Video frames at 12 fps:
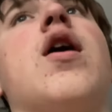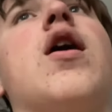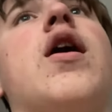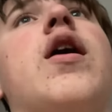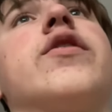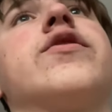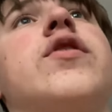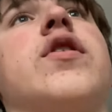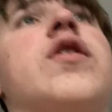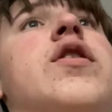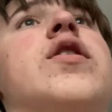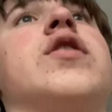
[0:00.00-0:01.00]

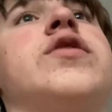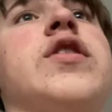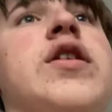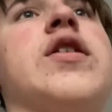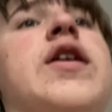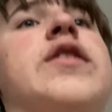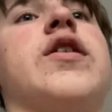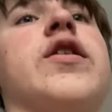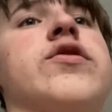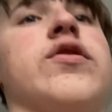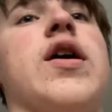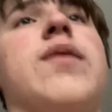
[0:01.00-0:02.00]
after the
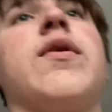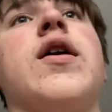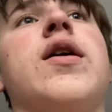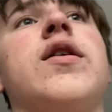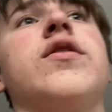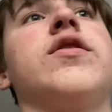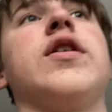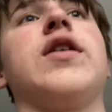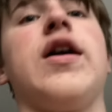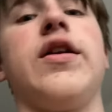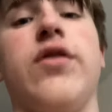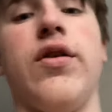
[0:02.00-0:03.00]
United-Arsenal game. See you
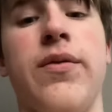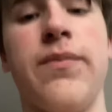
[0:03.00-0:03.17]
later.